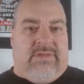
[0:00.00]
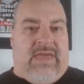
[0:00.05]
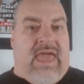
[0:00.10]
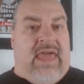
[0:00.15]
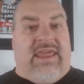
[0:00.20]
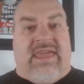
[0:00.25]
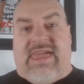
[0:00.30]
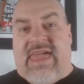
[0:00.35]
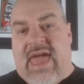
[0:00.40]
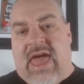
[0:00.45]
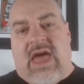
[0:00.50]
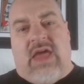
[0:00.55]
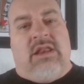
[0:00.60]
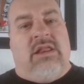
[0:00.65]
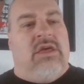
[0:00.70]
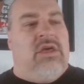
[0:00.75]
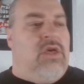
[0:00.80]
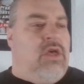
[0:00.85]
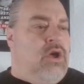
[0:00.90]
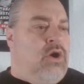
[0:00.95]
And
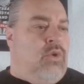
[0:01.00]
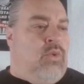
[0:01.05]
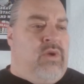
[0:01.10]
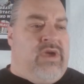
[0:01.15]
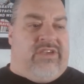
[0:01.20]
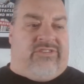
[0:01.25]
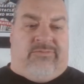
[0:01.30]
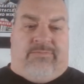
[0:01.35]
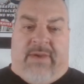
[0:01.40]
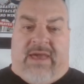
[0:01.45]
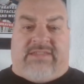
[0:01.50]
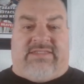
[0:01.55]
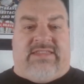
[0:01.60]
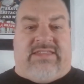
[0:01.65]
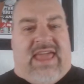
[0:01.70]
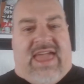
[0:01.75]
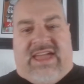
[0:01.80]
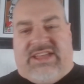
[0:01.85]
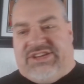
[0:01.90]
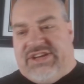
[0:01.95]
again, we expect
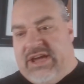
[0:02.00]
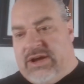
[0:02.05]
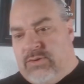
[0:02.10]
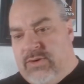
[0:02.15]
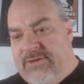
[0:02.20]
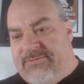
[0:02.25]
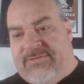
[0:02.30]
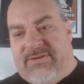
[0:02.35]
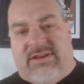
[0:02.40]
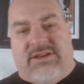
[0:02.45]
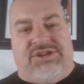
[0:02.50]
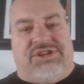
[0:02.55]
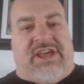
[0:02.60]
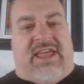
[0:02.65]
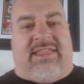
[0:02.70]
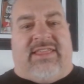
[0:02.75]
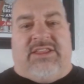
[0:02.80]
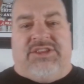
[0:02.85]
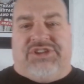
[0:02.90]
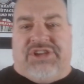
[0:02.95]
that A.J. Griffin,
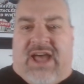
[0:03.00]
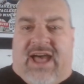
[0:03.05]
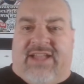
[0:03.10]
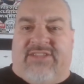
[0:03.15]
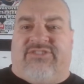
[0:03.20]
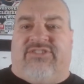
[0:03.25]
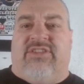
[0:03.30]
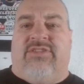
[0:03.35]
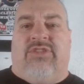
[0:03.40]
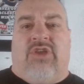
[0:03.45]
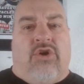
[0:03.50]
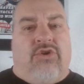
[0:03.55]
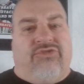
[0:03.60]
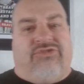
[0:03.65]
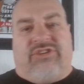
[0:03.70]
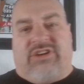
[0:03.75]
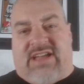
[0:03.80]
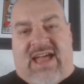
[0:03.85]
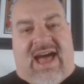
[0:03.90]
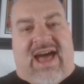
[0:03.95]
Jalen Johnson,
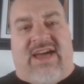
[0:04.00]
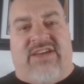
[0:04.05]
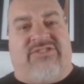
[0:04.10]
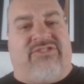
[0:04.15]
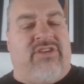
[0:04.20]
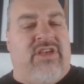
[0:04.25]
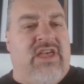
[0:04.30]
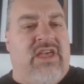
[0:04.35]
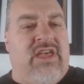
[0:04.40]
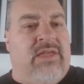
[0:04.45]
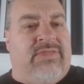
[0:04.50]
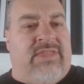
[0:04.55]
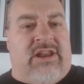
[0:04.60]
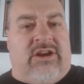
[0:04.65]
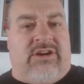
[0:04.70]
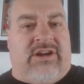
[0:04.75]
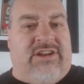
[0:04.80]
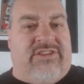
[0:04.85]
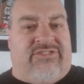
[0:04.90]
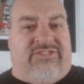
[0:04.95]
those are guys that
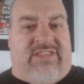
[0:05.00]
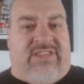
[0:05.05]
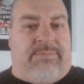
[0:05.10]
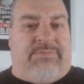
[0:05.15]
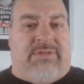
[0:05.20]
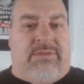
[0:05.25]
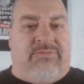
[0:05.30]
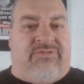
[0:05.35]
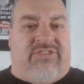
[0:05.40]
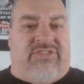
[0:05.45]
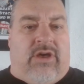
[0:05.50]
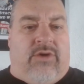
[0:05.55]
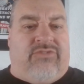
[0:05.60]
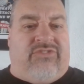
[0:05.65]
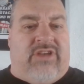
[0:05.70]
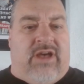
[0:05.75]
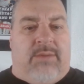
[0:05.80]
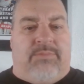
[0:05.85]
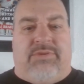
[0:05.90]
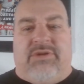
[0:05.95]
are going to step
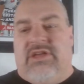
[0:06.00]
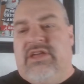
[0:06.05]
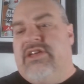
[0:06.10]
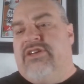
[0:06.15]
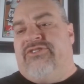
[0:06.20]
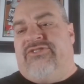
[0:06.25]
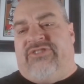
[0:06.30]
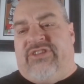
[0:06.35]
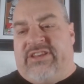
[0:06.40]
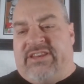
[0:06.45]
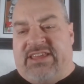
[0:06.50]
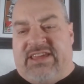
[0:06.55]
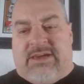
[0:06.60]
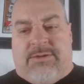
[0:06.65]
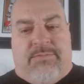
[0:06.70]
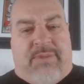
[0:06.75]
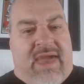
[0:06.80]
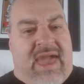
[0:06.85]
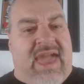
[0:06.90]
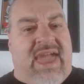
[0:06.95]
themselves up.
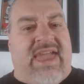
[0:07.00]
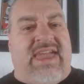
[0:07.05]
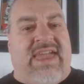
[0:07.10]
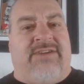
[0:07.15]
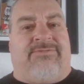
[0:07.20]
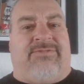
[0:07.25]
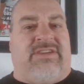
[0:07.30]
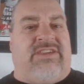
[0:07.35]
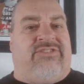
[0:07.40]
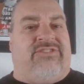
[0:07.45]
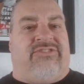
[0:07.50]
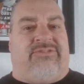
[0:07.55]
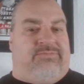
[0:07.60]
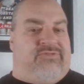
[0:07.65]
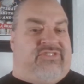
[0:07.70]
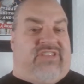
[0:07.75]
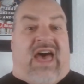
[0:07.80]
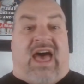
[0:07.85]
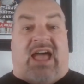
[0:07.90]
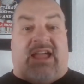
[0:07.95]
Sadiq Bey, if he's
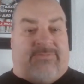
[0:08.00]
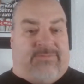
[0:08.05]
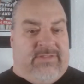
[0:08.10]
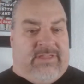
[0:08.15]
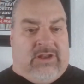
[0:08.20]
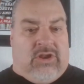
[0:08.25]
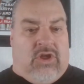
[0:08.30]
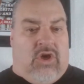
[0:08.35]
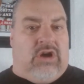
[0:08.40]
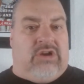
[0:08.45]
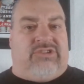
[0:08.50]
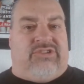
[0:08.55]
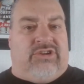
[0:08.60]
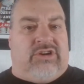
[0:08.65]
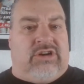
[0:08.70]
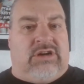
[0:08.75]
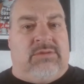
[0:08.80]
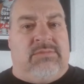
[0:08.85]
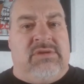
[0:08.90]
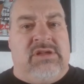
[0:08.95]
signed for the long
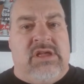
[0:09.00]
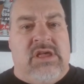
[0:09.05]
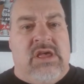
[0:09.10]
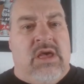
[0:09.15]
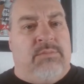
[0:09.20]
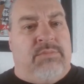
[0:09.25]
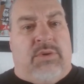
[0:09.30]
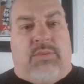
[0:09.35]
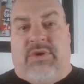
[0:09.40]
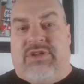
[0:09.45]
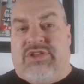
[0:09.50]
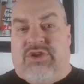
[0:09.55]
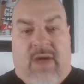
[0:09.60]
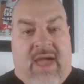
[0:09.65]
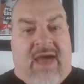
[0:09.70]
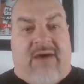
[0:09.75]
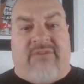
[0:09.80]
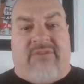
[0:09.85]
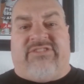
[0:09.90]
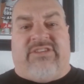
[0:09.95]
term. But when you
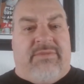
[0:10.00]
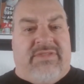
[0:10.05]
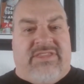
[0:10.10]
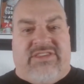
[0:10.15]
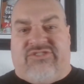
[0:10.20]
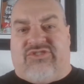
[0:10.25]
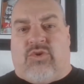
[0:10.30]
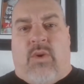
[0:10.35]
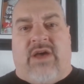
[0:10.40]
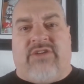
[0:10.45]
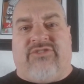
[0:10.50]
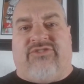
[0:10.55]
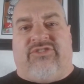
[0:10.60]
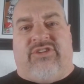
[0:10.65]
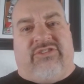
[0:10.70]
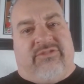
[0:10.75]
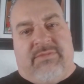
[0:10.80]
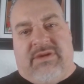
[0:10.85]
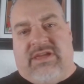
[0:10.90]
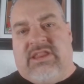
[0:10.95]
have some of these
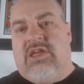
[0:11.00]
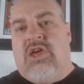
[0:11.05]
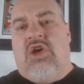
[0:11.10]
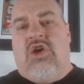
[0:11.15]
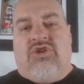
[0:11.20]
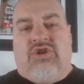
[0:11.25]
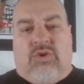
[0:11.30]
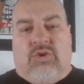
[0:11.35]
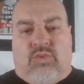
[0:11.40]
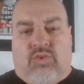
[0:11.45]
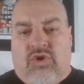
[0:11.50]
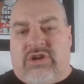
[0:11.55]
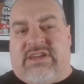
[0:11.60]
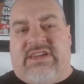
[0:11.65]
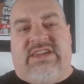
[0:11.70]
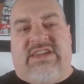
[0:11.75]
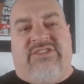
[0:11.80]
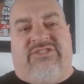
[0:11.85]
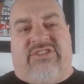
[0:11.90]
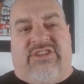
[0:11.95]
questions, I mean, your
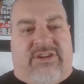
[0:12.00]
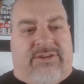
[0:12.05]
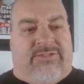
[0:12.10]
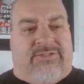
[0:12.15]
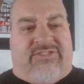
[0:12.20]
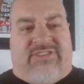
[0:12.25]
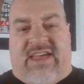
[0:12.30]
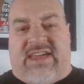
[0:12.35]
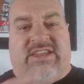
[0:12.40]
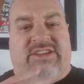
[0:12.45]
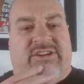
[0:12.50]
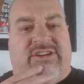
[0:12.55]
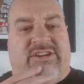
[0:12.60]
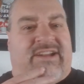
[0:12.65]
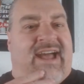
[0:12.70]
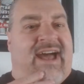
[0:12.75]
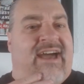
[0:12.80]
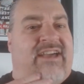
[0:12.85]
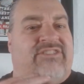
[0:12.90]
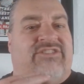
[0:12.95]
rookies and your second-year
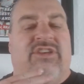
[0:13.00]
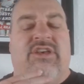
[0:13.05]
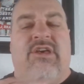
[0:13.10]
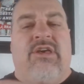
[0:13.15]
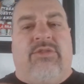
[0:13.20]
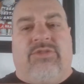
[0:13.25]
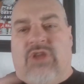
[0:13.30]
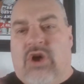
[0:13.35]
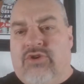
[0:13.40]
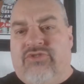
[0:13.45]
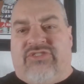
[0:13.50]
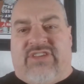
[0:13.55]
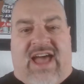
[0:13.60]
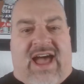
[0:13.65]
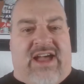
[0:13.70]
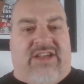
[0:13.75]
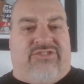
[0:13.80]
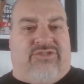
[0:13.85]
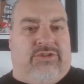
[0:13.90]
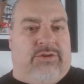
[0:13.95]
guys, those
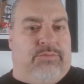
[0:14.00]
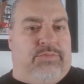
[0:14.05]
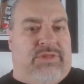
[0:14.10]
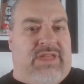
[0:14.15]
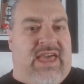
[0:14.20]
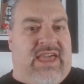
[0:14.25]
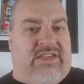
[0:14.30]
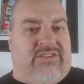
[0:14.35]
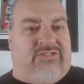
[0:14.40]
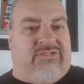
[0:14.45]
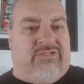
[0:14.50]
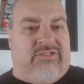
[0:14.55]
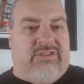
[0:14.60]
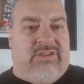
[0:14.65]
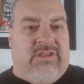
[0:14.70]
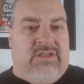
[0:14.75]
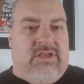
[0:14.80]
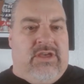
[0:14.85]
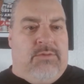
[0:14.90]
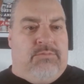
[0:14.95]
guys are in place.
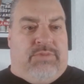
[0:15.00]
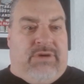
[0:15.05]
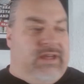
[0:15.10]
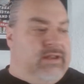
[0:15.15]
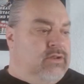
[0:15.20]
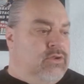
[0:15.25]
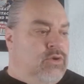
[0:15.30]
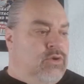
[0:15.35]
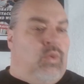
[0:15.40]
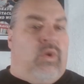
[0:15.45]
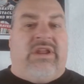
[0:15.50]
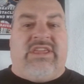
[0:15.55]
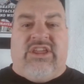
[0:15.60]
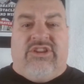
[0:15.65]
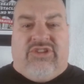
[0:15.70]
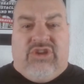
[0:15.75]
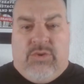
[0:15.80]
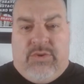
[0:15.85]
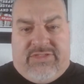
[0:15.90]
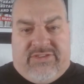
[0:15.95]
But what do
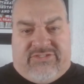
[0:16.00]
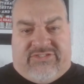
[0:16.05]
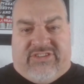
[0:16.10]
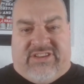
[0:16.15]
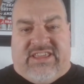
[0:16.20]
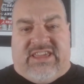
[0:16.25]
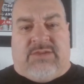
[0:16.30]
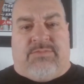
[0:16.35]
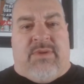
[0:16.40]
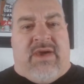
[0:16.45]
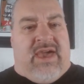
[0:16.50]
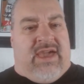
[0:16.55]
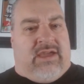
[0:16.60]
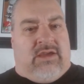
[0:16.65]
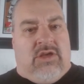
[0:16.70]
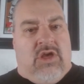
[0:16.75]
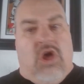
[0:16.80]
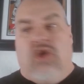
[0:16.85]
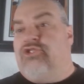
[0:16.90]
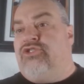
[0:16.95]
you do with a Sadiq
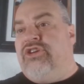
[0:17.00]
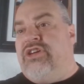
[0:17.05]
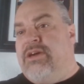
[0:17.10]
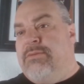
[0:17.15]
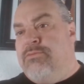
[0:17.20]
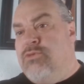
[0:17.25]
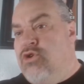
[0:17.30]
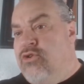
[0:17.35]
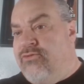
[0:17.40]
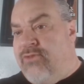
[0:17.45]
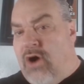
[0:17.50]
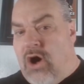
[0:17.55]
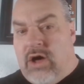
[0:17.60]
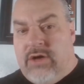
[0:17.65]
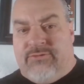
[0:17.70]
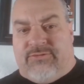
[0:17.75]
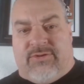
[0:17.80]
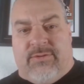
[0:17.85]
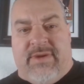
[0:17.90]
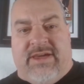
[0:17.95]
Bey? Do you move
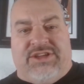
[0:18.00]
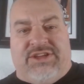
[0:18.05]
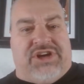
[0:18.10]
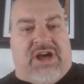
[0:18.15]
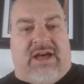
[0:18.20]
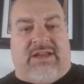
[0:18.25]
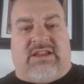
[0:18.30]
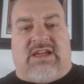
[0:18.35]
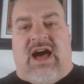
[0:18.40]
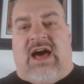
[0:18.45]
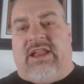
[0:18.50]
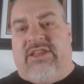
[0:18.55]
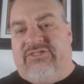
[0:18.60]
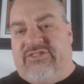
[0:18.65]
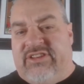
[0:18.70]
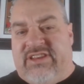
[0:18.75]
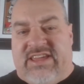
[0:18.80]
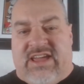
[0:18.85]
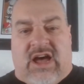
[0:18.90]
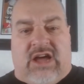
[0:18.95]
on from a John
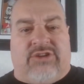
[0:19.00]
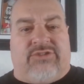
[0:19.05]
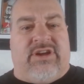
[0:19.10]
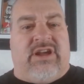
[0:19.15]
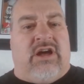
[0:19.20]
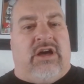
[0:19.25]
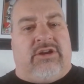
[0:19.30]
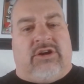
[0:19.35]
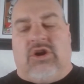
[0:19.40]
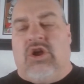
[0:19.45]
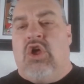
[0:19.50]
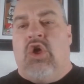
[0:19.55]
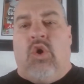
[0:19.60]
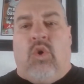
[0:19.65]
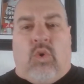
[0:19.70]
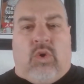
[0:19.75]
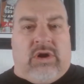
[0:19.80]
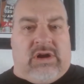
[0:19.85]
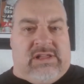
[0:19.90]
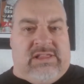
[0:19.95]
Collins, a DeAndre Hunter,
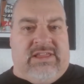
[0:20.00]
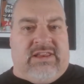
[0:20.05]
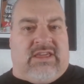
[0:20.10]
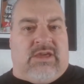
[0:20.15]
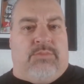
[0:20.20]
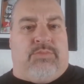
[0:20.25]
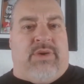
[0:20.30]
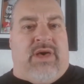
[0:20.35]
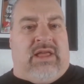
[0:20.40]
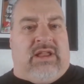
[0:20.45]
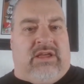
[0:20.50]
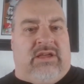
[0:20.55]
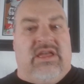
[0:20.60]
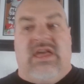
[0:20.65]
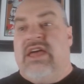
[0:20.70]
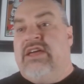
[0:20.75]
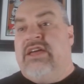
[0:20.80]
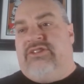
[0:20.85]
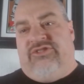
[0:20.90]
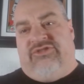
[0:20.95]
or a Clint Capella?
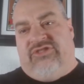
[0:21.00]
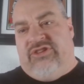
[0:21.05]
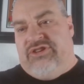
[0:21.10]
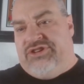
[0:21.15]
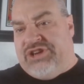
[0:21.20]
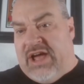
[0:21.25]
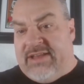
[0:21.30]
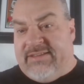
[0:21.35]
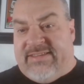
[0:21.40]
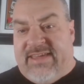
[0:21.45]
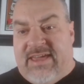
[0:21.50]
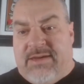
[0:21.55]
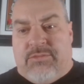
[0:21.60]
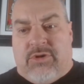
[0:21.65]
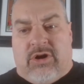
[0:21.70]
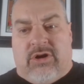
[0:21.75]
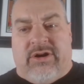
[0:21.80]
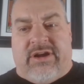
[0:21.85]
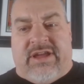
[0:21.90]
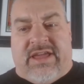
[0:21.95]
Does DeJounte
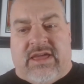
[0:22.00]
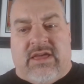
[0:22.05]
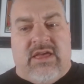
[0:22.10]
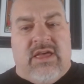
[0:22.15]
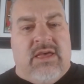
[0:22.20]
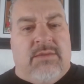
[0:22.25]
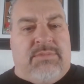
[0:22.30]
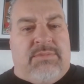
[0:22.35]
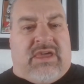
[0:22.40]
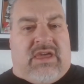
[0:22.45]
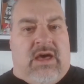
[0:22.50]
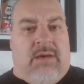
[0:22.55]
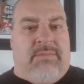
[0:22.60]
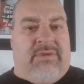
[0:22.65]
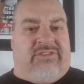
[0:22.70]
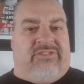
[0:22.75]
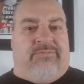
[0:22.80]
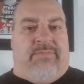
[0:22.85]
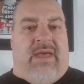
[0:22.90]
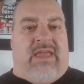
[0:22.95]
Murray
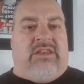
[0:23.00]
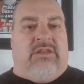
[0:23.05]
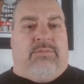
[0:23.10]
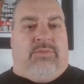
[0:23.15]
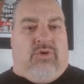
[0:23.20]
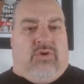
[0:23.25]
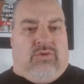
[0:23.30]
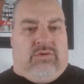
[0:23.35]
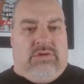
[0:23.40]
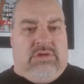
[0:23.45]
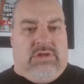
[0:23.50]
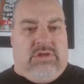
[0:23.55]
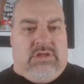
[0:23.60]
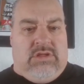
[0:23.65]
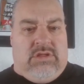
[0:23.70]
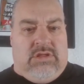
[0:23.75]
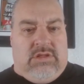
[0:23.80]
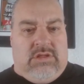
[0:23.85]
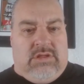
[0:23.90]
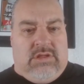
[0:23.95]
become expendable?
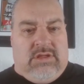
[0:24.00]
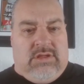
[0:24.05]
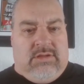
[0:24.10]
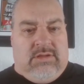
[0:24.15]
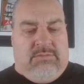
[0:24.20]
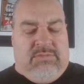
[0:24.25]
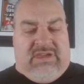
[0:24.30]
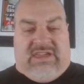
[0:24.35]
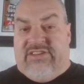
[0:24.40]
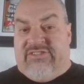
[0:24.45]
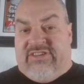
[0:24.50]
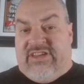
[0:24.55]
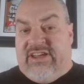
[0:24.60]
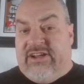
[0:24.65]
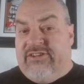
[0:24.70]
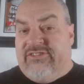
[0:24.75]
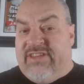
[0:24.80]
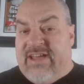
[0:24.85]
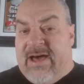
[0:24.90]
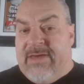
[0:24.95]
Because
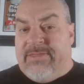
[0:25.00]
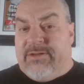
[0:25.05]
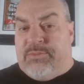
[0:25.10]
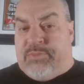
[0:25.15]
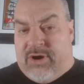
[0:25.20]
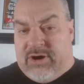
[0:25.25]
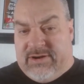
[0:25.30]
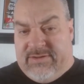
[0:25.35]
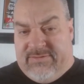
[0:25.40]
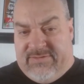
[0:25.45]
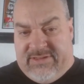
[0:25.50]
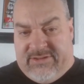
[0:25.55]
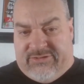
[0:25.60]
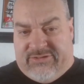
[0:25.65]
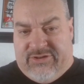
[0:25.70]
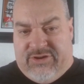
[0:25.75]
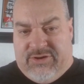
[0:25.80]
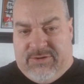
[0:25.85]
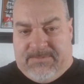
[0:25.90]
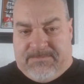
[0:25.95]
here's the other part of this,
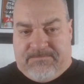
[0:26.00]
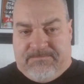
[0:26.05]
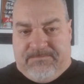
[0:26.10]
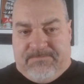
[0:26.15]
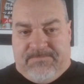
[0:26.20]
too.